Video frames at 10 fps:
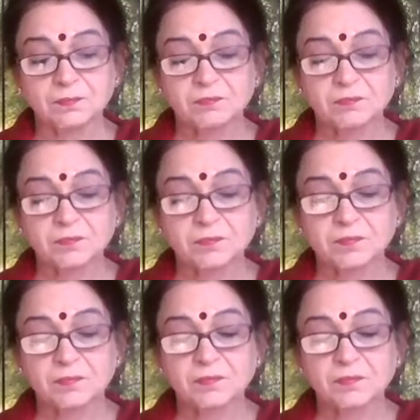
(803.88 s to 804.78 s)

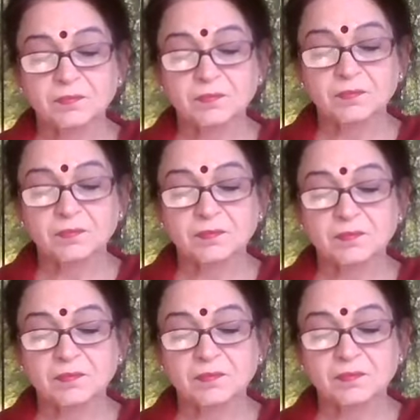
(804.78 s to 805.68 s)

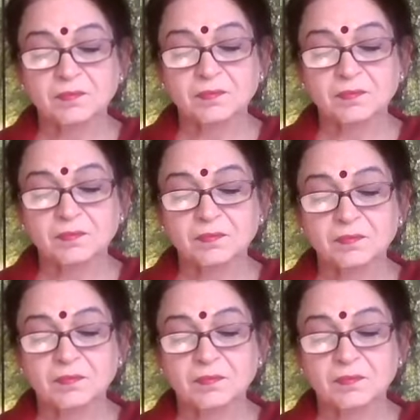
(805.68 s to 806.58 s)

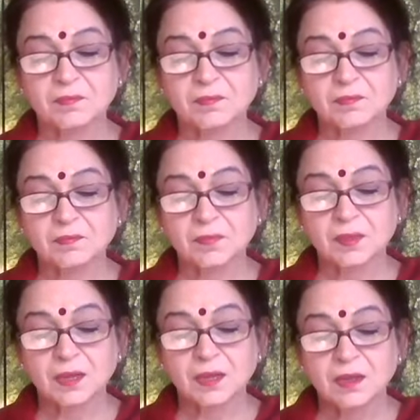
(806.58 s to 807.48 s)

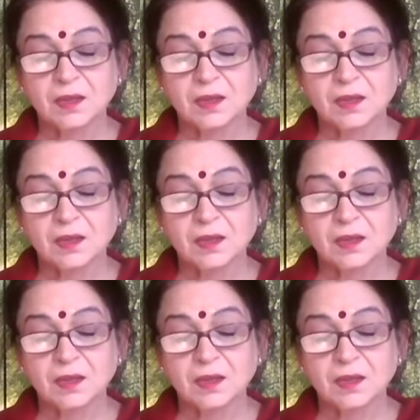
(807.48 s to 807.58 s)
(silence)